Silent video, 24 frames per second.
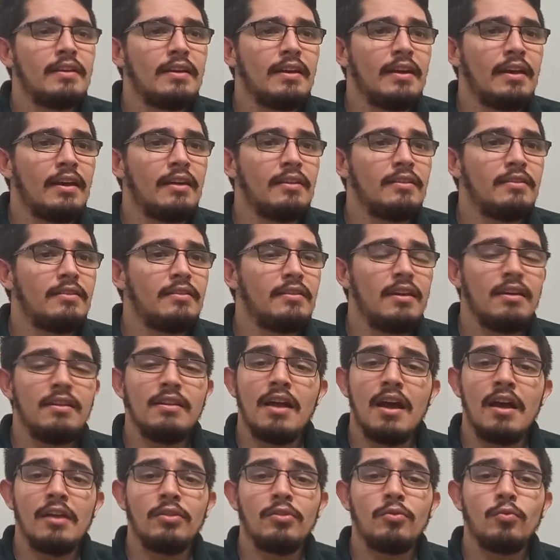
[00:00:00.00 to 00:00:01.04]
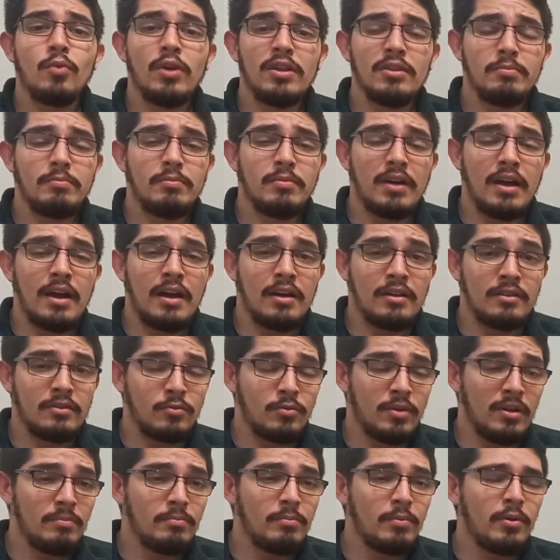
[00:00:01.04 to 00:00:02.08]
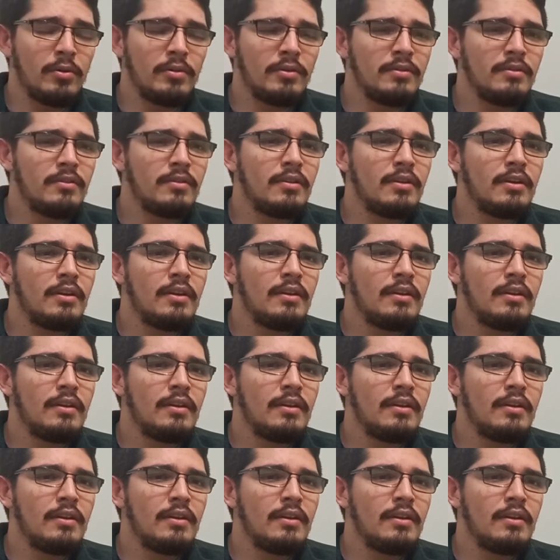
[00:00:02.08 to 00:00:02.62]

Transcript: And then at one point,